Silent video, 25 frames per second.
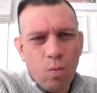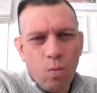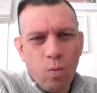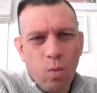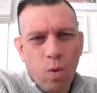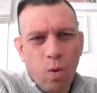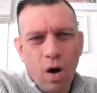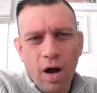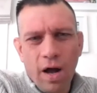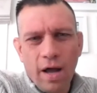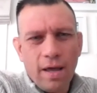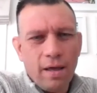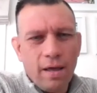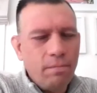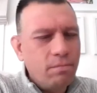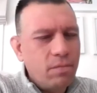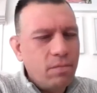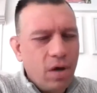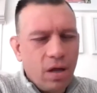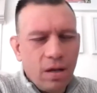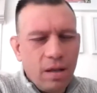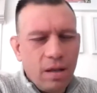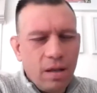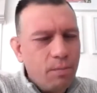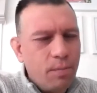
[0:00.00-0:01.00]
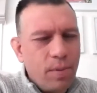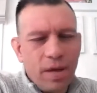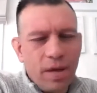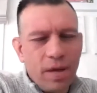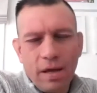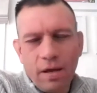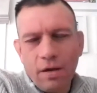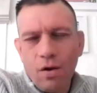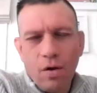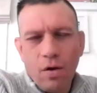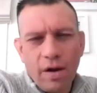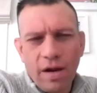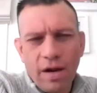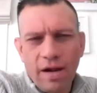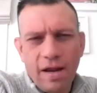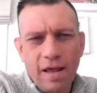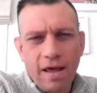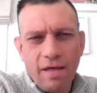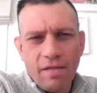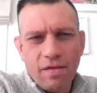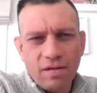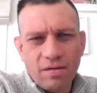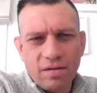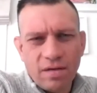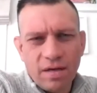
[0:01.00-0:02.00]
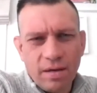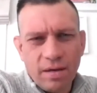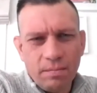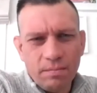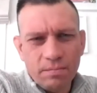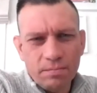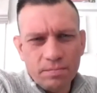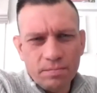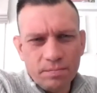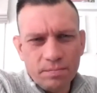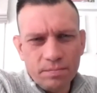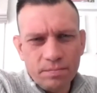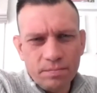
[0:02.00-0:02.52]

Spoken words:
why Olympic and not any other team?